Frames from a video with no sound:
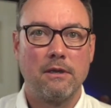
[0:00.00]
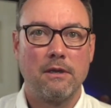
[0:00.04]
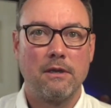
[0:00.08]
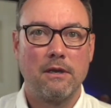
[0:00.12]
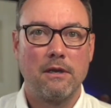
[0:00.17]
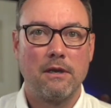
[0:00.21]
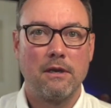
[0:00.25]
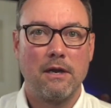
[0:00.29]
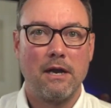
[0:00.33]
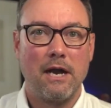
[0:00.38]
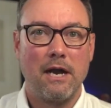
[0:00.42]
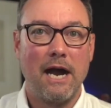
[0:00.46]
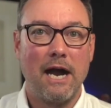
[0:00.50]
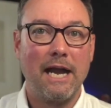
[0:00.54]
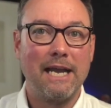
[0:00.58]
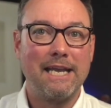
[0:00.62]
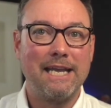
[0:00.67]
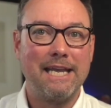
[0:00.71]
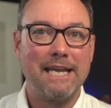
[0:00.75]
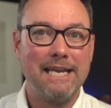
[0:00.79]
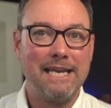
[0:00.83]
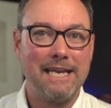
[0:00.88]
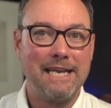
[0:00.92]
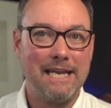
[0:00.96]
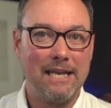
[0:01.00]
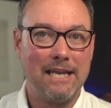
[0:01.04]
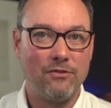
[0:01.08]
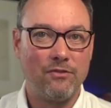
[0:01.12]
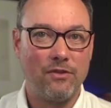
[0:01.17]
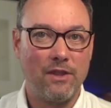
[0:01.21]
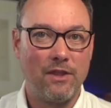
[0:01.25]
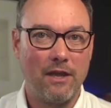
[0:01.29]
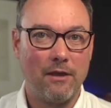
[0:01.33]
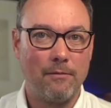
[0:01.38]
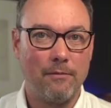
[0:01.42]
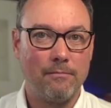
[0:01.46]
I can get
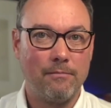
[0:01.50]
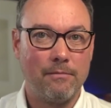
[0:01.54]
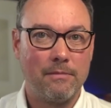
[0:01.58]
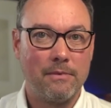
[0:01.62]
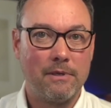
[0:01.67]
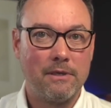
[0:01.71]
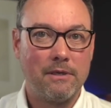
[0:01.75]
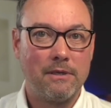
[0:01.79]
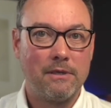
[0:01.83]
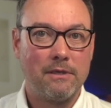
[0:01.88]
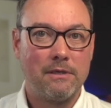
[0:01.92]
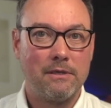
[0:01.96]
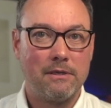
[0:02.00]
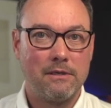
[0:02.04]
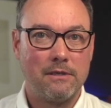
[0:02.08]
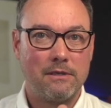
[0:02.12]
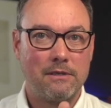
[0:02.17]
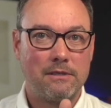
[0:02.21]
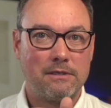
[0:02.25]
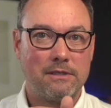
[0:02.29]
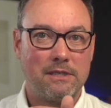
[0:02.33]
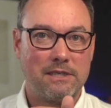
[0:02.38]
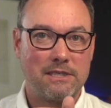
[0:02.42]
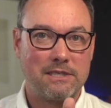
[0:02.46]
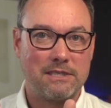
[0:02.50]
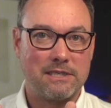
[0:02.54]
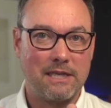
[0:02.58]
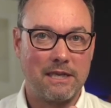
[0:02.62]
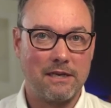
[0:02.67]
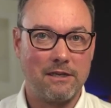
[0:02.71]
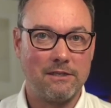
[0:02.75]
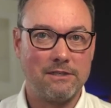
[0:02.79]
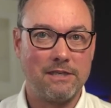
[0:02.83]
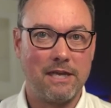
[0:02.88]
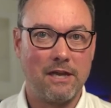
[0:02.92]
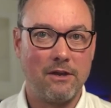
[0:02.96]
them to settle
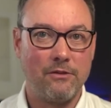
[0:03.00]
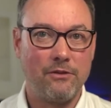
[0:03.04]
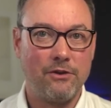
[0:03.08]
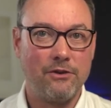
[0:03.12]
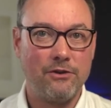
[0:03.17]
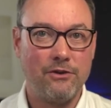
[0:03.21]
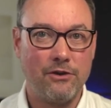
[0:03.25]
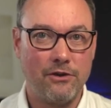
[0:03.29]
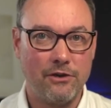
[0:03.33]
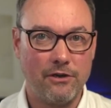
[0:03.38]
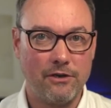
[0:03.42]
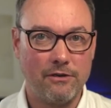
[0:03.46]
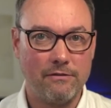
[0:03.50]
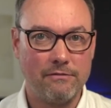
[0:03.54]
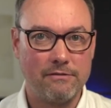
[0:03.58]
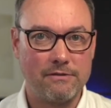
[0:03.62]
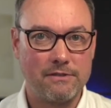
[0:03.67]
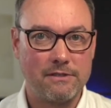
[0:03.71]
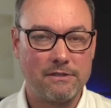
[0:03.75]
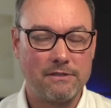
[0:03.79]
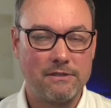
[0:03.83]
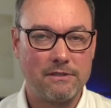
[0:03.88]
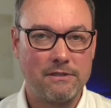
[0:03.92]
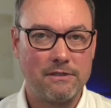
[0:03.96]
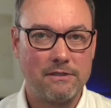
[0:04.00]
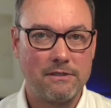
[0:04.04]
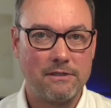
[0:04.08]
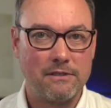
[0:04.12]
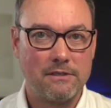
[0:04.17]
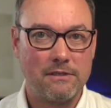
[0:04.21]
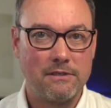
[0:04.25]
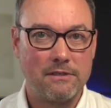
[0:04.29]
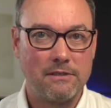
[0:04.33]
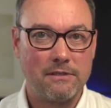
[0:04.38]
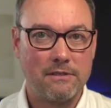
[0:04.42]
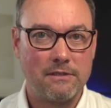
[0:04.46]
down their nerves,
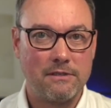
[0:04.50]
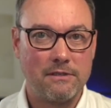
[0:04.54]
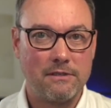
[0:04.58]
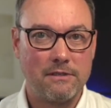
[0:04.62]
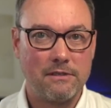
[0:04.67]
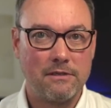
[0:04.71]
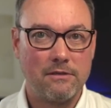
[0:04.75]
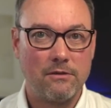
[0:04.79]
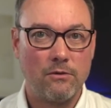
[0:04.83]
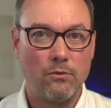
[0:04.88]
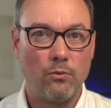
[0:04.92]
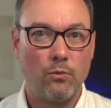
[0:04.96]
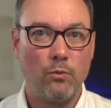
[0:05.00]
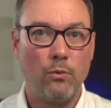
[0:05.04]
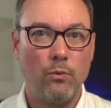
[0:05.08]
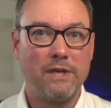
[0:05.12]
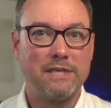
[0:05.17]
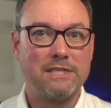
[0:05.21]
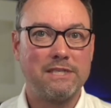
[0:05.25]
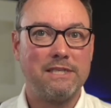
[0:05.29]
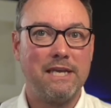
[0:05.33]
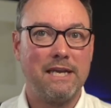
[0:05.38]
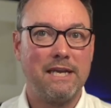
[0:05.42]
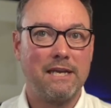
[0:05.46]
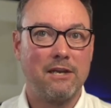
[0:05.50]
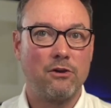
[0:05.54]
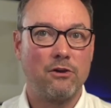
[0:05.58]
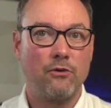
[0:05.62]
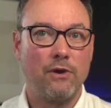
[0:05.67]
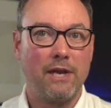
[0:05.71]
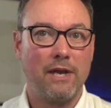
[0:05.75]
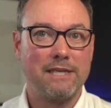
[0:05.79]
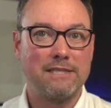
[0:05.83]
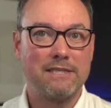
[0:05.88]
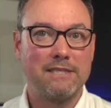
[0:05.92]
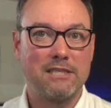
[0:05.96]
which then
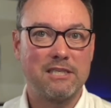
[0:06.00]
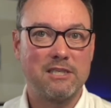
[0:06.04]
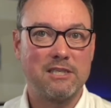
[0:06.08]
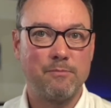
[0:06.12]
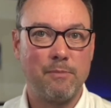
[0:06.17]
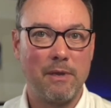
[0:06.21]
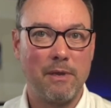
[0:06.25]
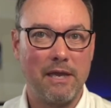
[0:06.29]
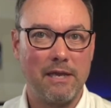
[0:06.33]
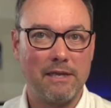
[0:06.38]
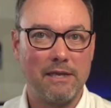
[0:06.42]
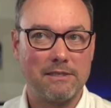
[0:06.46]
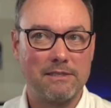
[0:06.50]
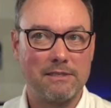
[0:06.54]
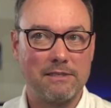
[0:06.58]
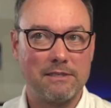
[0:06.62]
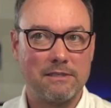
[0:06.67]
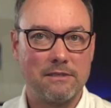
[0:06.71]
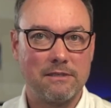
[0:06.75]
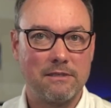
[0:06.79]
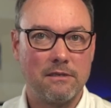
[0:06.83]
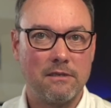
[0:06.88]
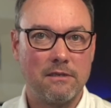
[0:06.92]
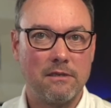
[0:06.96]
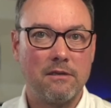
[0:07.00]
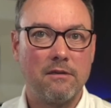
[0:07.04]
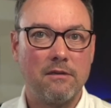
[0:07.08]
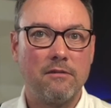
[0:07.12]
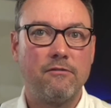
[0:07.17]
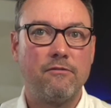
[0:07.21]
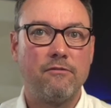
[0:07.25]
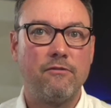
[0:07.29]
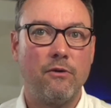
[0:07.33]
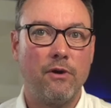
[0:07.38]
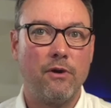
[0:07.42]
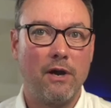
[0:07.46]
creates a space
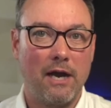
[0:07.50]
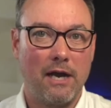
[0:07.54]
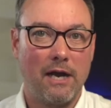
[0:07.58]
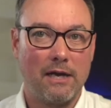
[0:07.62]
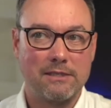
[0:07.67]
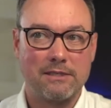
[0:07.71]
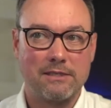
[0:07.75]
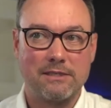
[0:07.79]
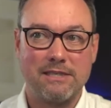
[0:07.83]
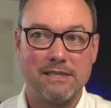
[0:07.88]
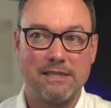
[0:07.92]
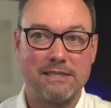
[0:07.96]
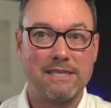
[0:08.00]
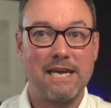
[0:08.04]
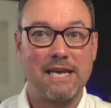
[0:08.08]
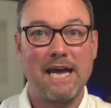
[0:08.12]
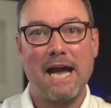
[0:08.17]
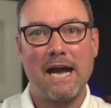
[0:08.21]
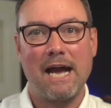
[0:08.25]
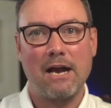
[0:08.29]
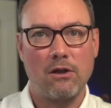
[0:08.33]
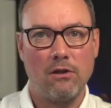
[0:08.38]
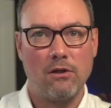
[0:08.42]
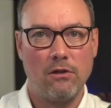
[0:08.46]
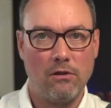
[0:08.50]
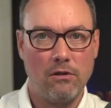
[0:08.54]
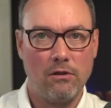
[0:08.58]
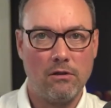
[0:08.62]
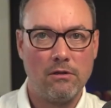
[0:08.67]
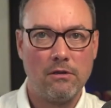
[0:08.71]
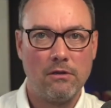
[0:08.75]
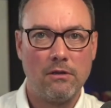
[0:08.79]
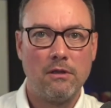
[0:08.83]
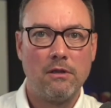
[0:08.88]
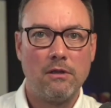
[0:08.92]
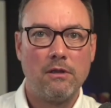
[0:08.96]
for us to tackle
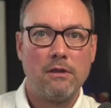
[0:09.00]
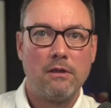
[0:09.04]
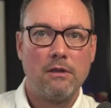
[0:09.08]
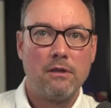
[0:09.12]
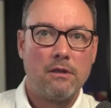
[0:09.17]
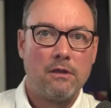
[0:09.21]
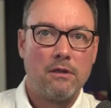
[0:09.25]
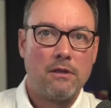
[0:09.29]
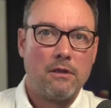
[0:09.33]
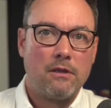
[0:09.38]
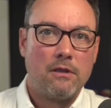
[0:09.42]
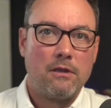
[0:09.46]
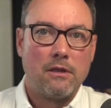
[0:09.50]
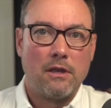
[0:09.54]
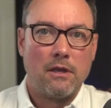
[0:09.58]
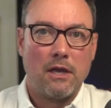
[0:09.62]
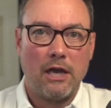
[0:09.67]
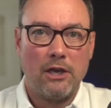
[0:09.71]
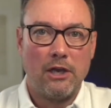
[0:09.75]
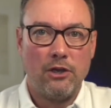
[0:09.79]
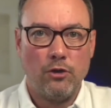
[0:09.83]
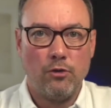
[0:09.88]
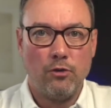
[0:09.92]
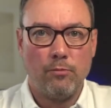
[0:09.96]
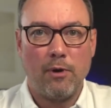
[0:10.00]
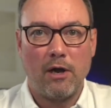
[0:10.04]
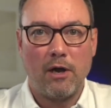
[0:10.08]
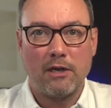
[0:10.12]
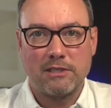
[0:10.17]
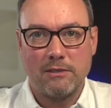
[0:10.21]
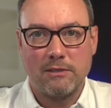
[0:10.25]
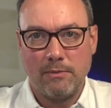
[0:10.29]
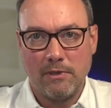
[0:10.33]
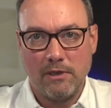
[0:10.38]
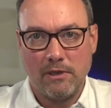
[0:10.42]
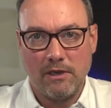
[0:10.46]
a new
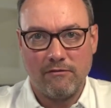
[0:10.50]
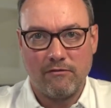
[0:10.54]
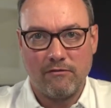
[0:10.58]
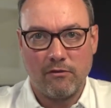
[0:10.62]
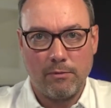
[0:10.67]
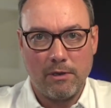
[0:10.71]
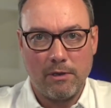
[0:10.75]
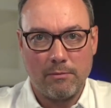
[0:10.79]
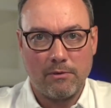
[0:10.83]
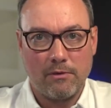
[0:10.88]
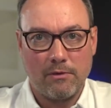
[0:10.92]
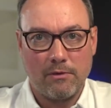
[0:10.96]
possibility for people.